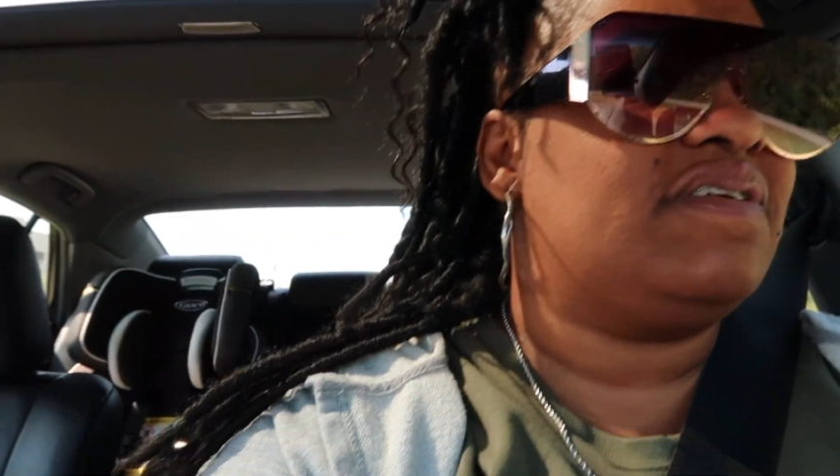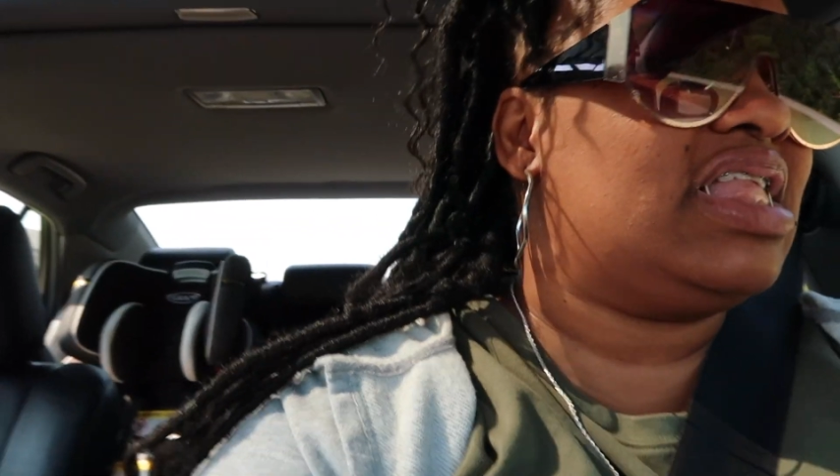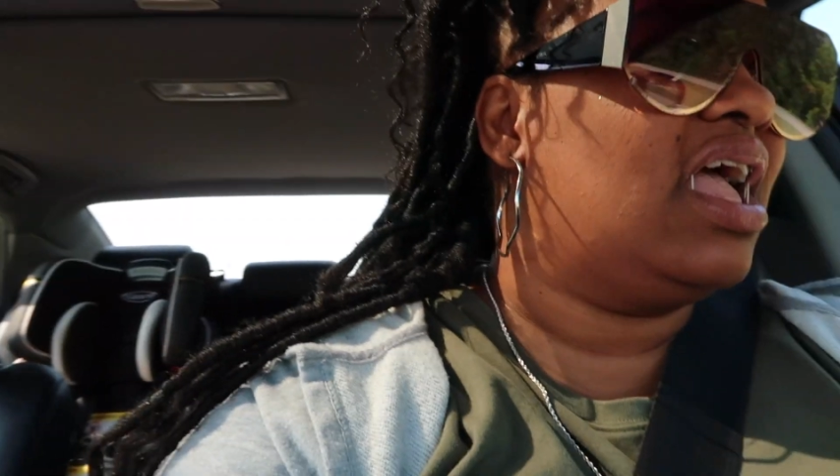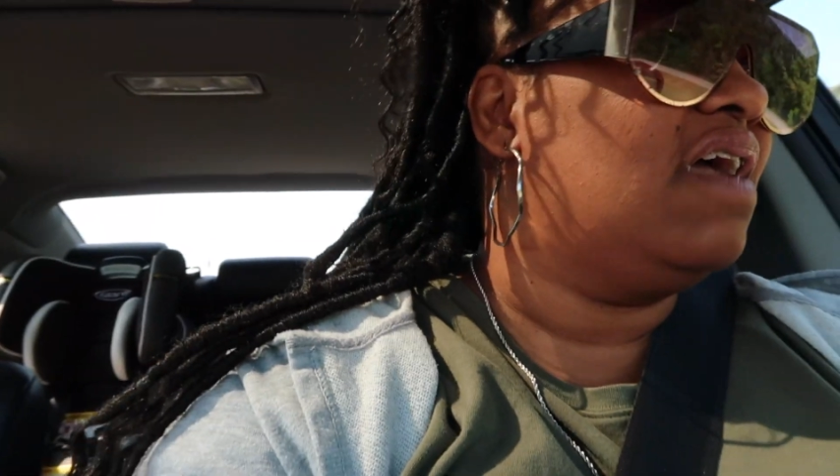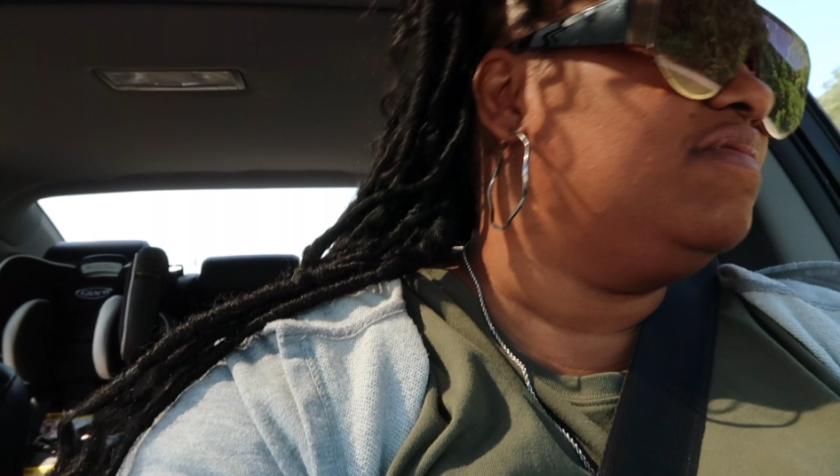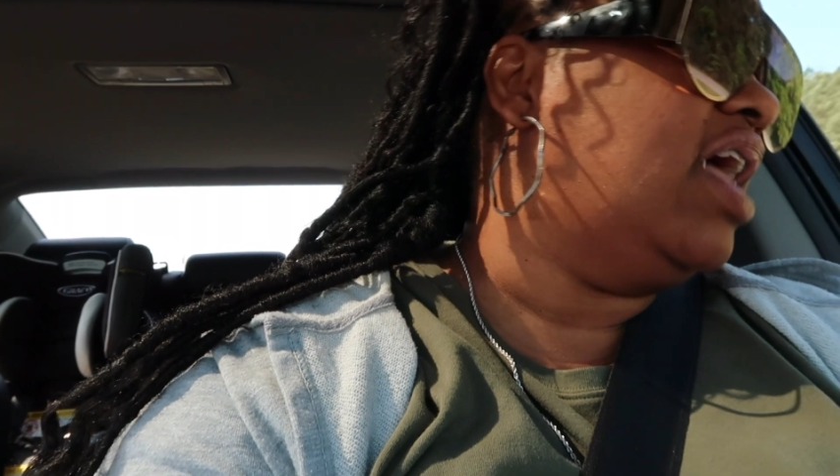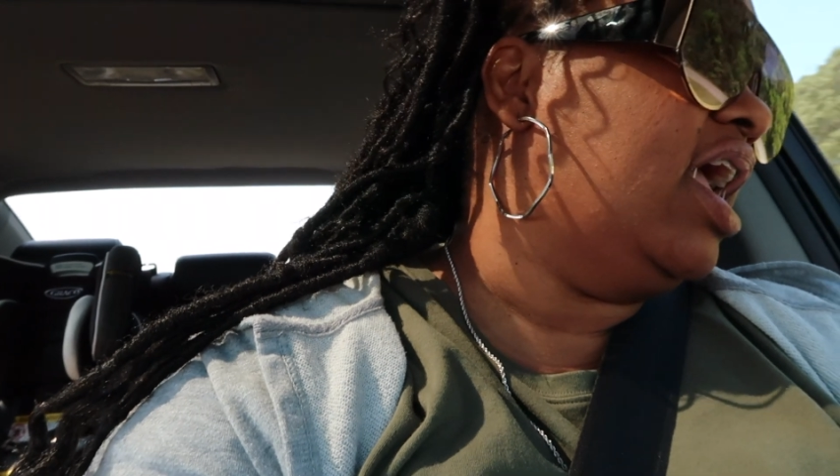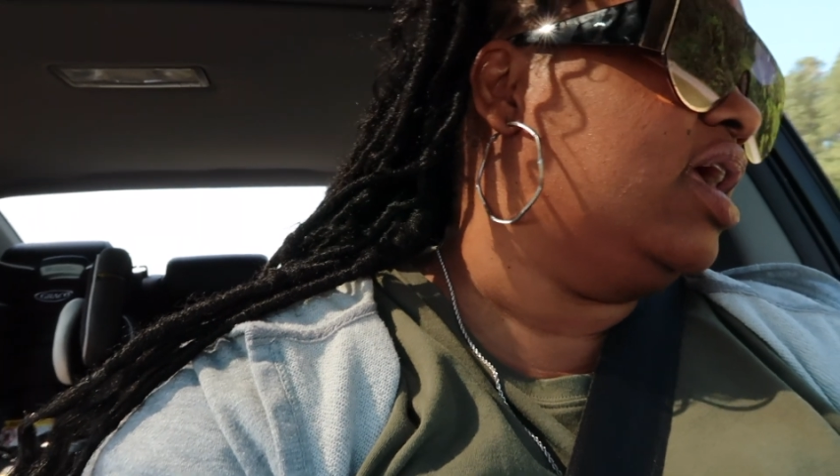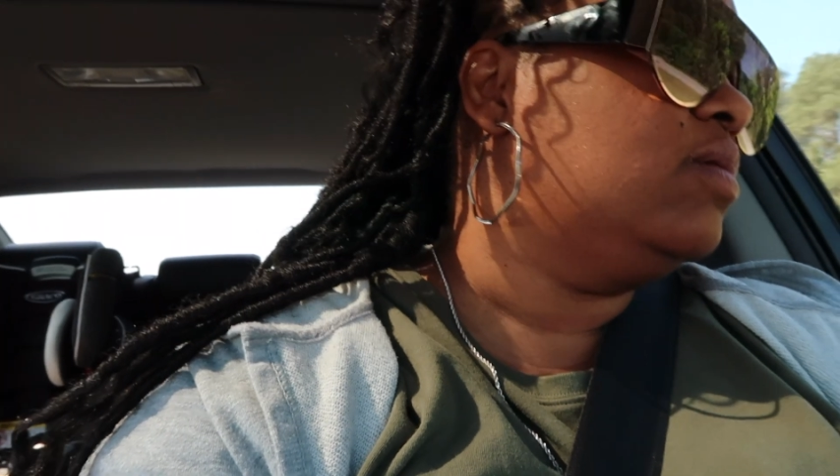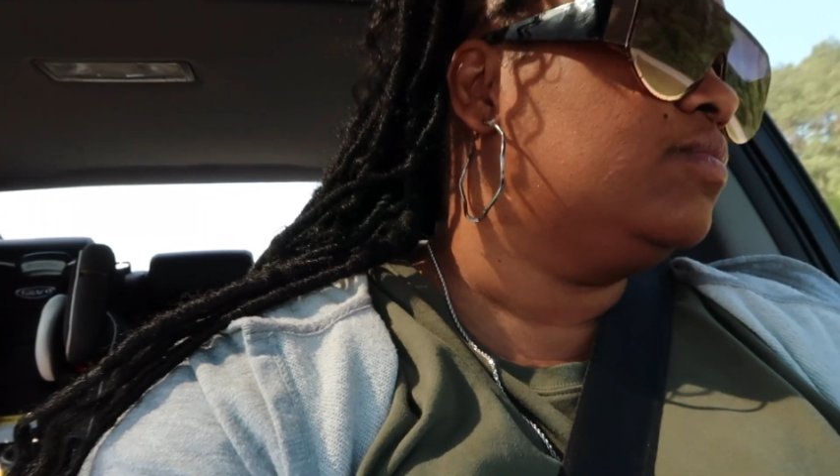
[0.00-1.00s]
Because I have
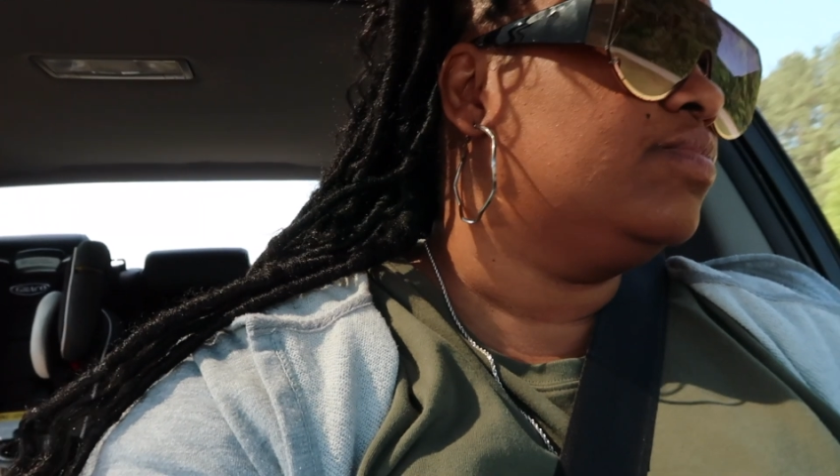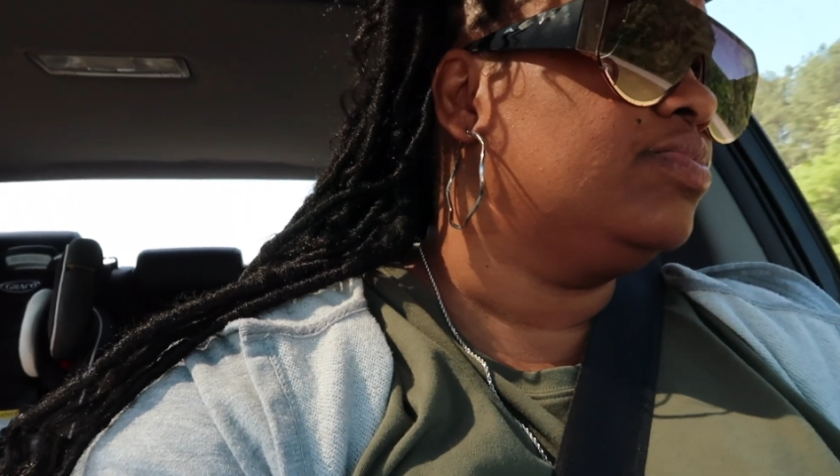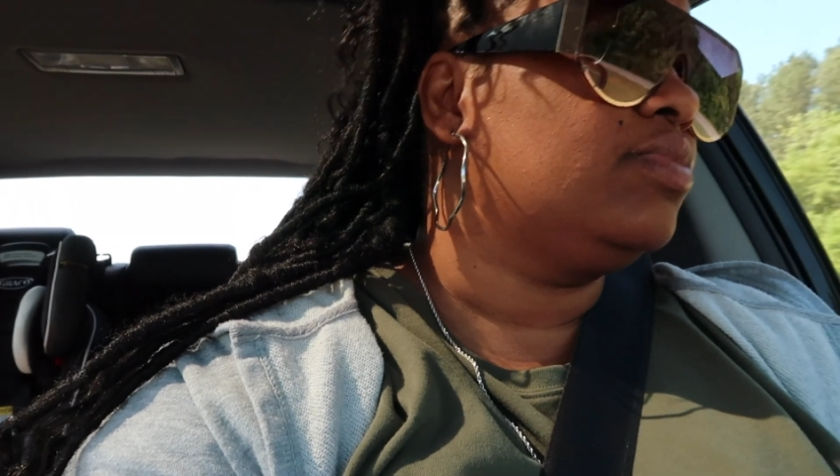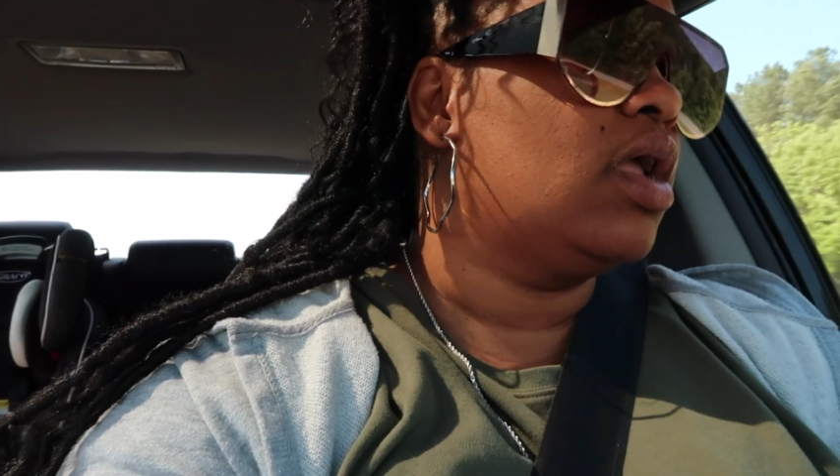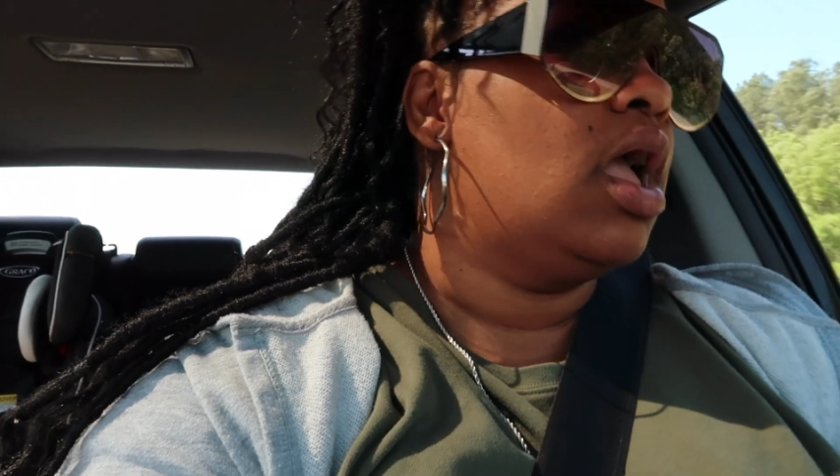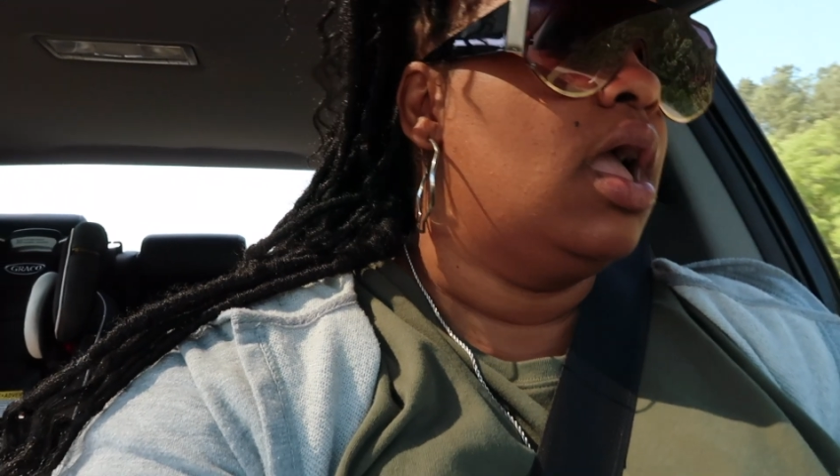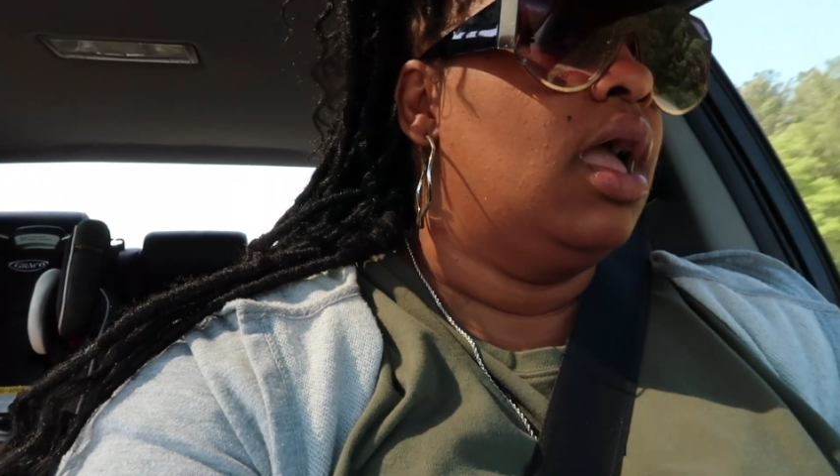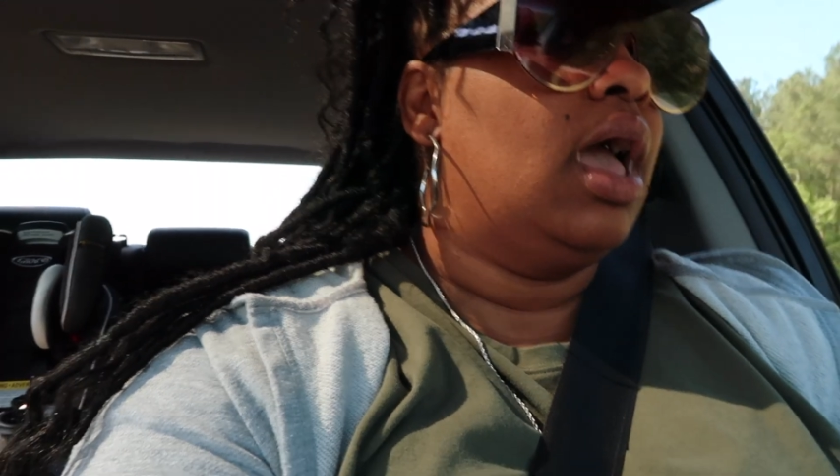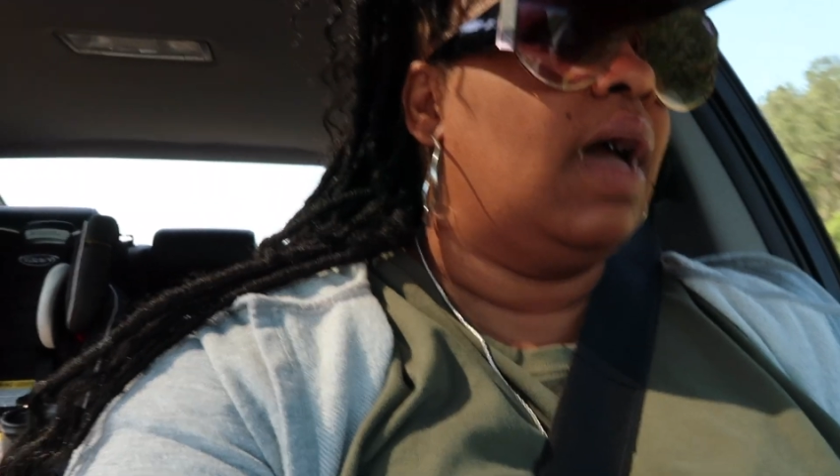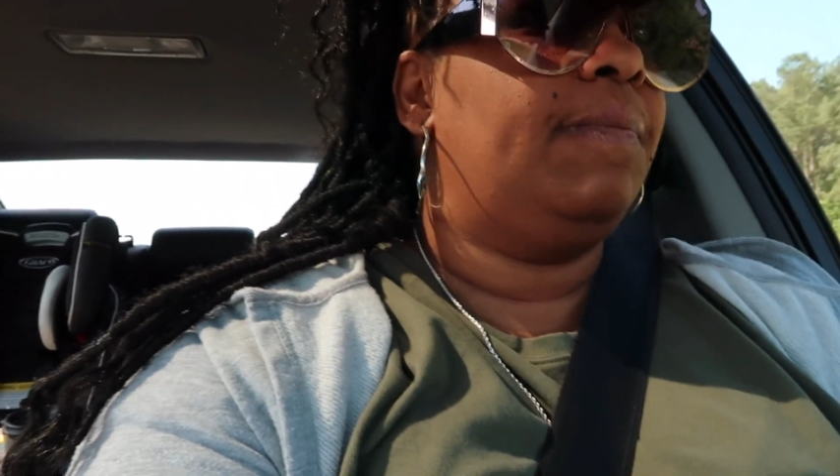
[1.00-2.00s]
like,
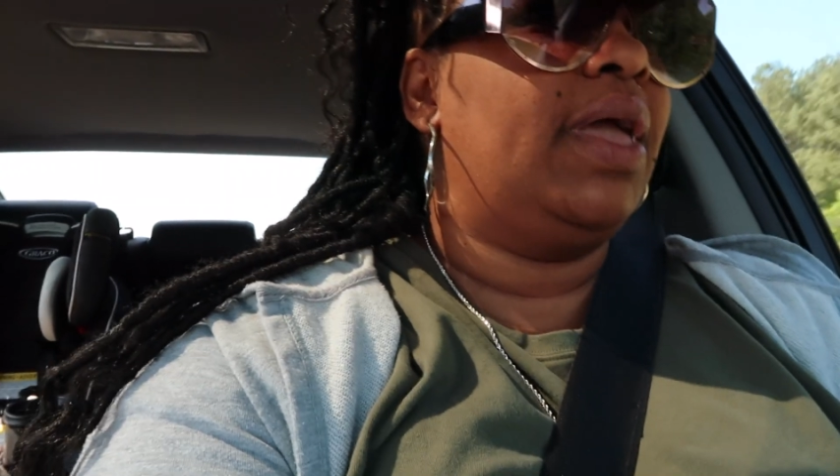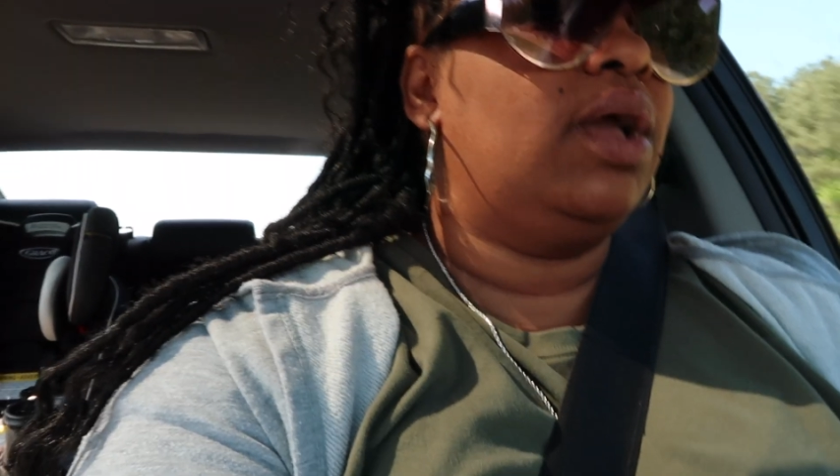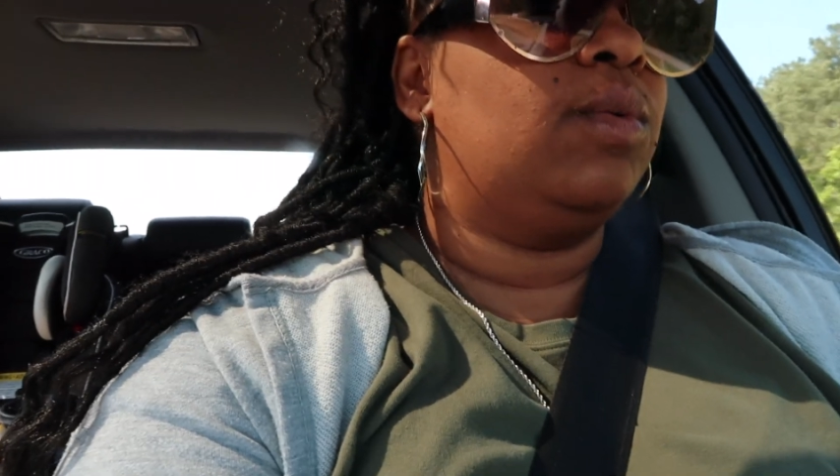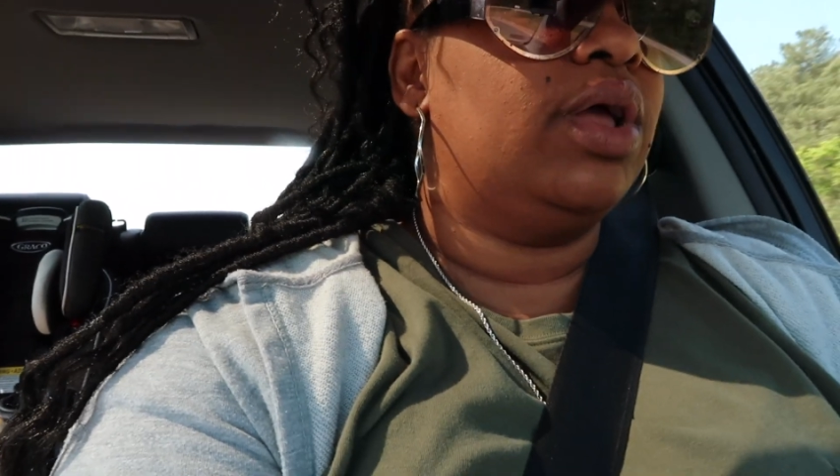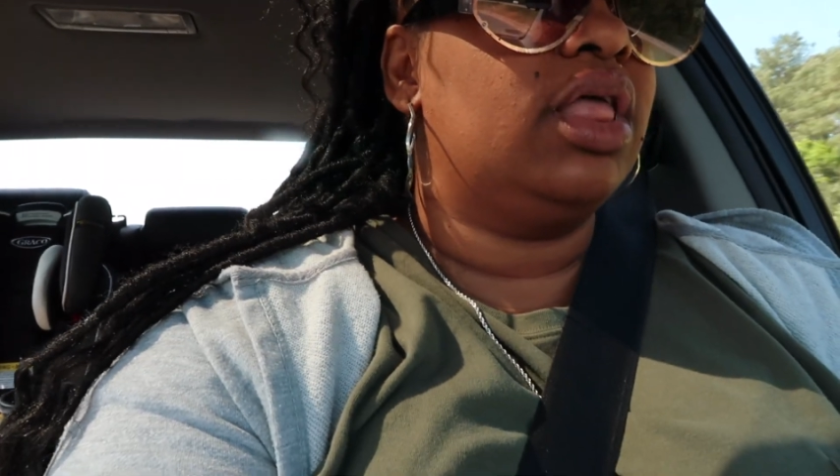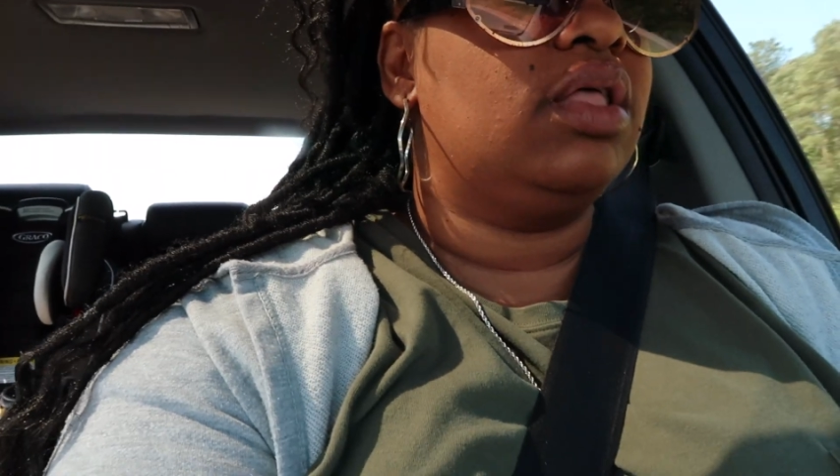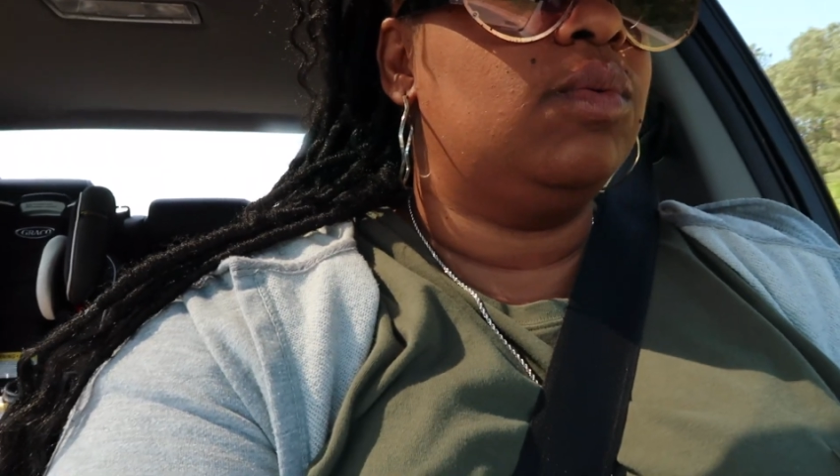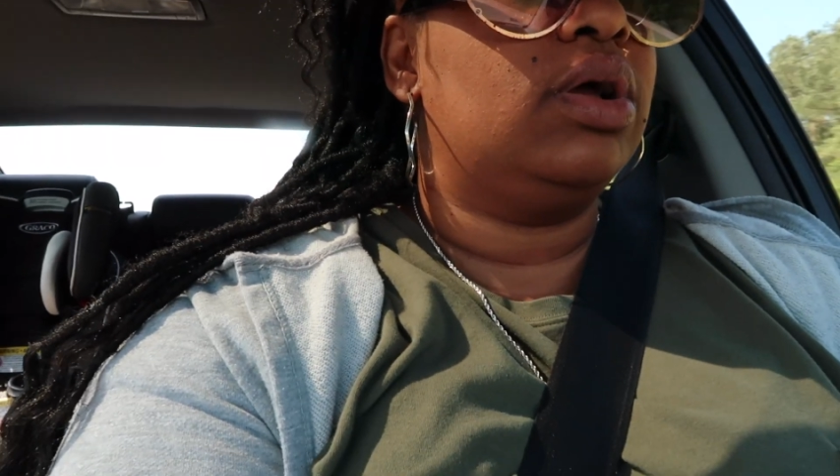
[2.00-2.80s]
I bank with